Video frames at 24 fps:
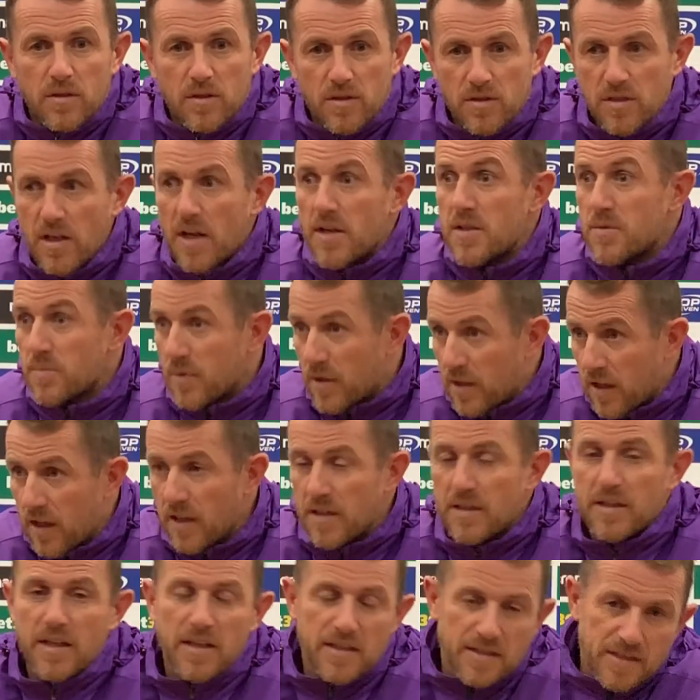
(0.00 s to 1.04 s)
James
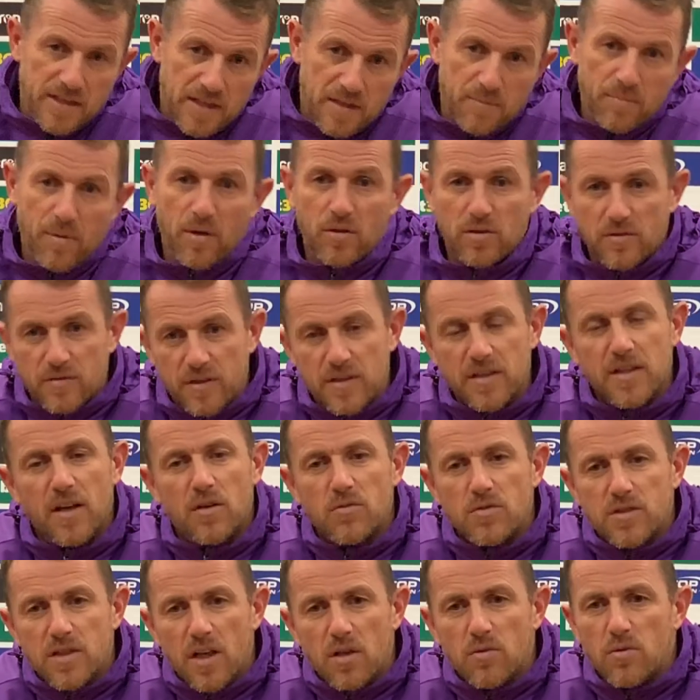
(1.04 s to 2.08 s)
McClean gets in the box, you know.
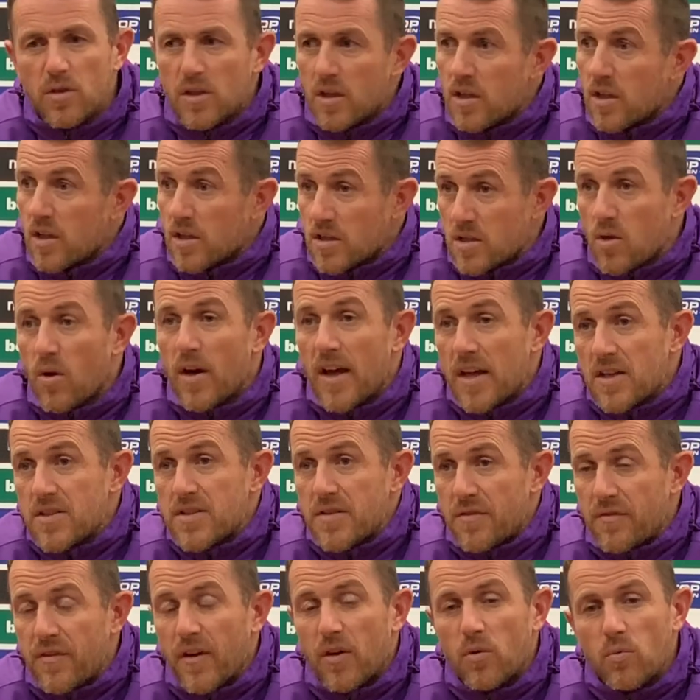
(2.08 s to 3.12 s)
So, so I
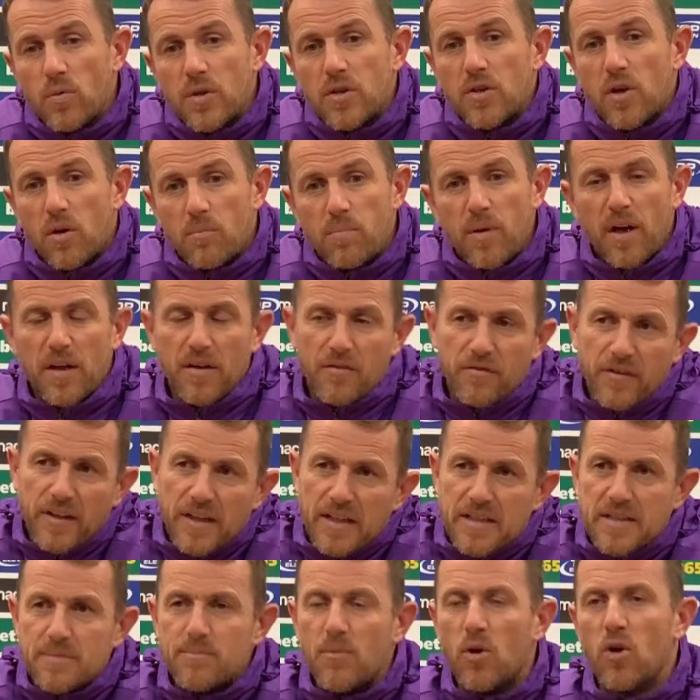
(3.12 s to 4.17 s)
actually felt we got, but I think
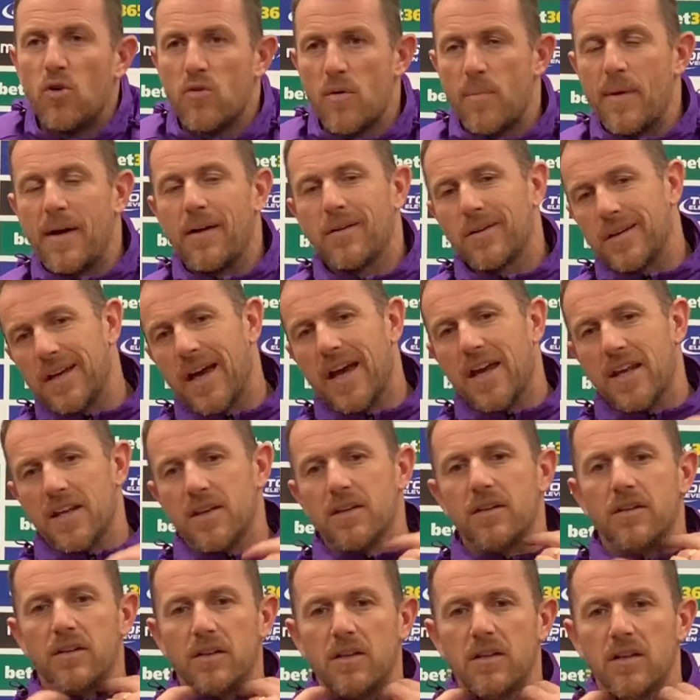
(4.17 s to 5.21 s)
it's more about
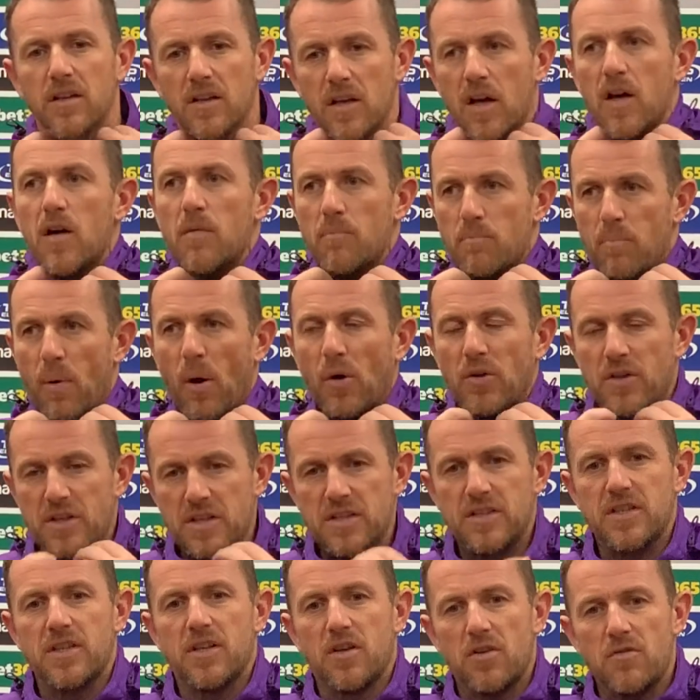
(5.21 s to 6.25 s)
getting
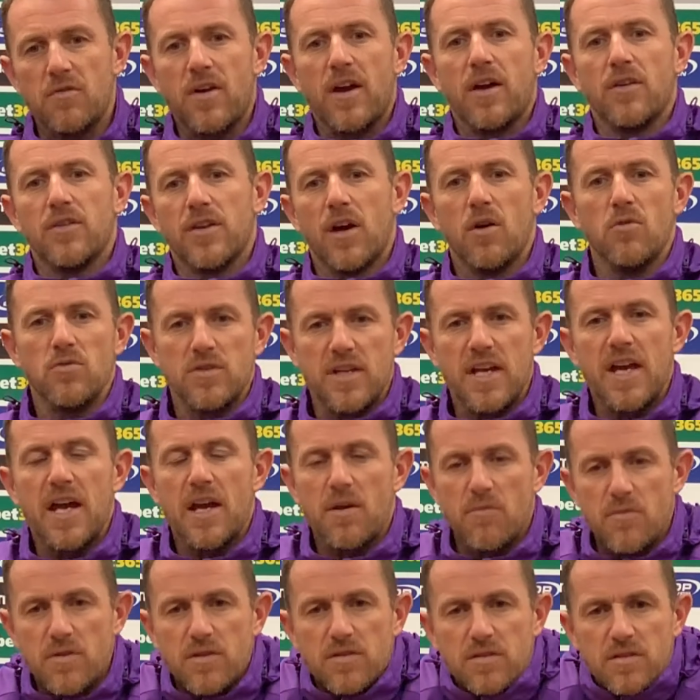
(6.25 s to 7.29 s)
bodies in and around those
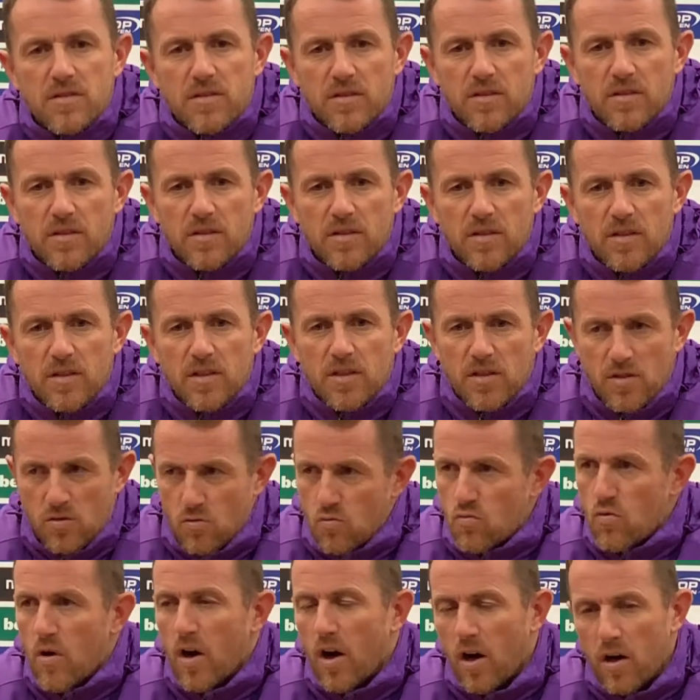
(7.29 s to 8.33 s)
areas
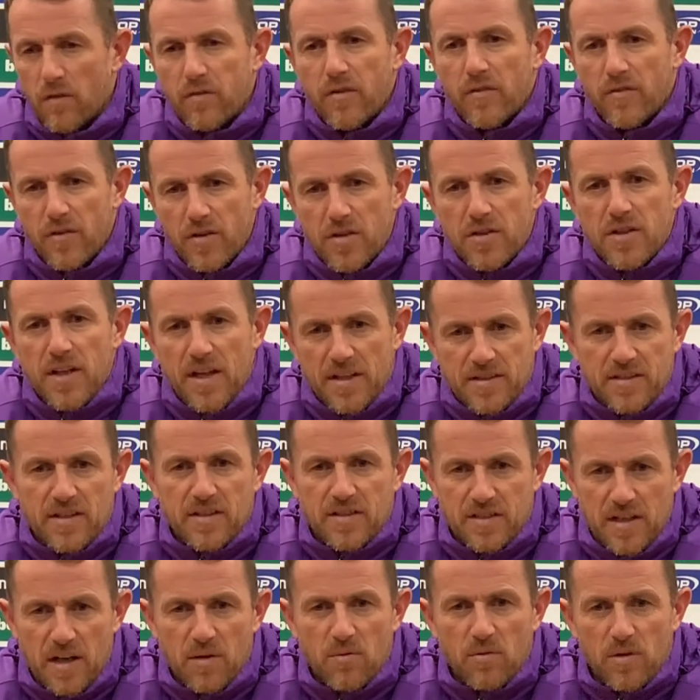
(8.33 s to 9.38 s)
rather than
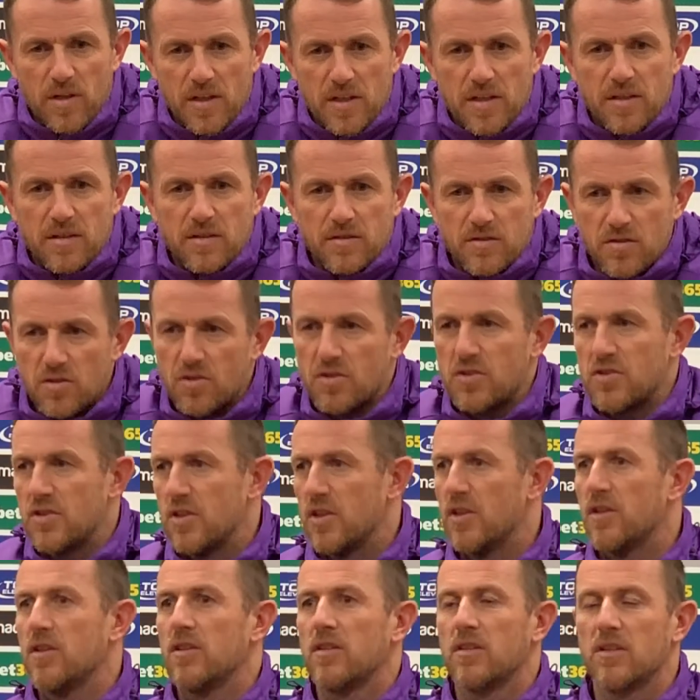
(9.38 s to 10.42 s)
necessarily just uh,
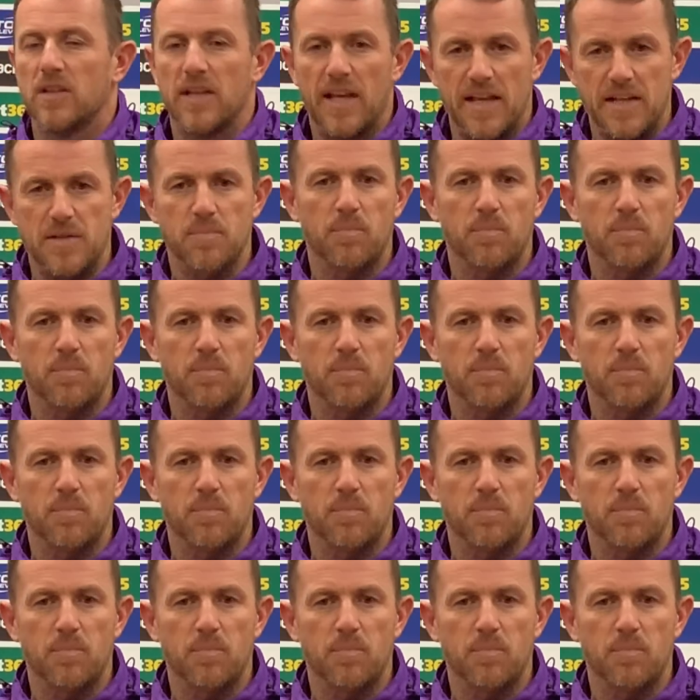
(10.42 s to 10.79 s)
let's